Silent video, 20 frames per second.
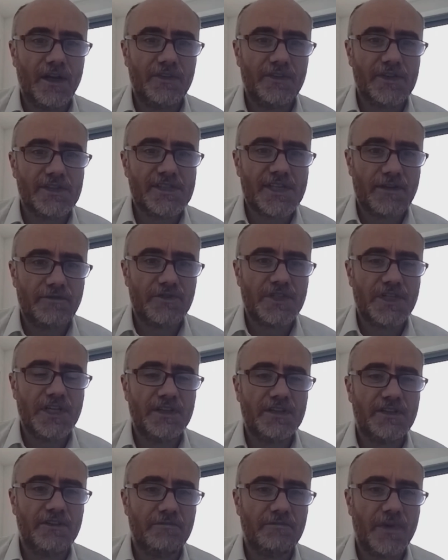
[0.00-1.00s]
on the
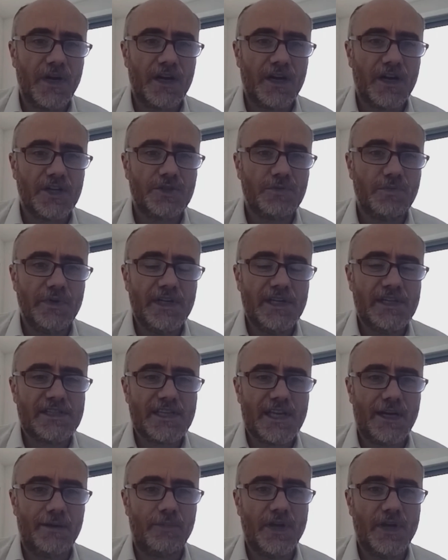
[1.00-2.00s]
17th of March, we
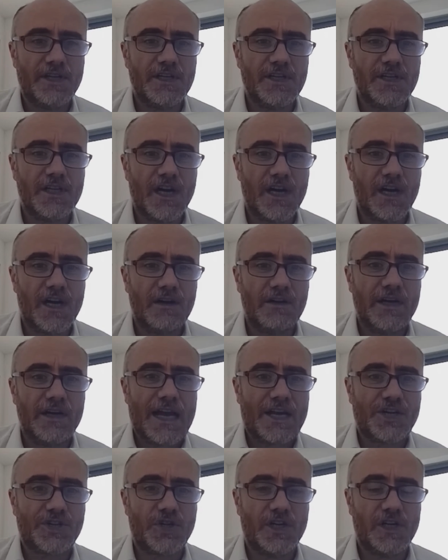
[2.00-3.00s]
celebrated our
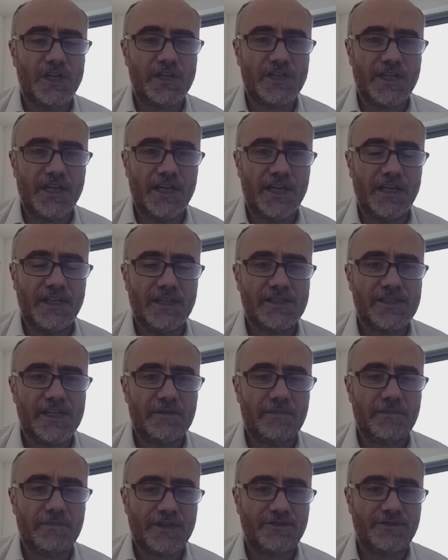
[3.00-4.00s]
National Day,
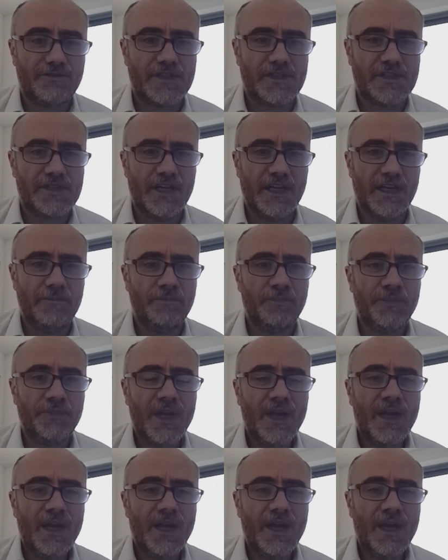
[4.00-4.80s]
St. Patrick's Day,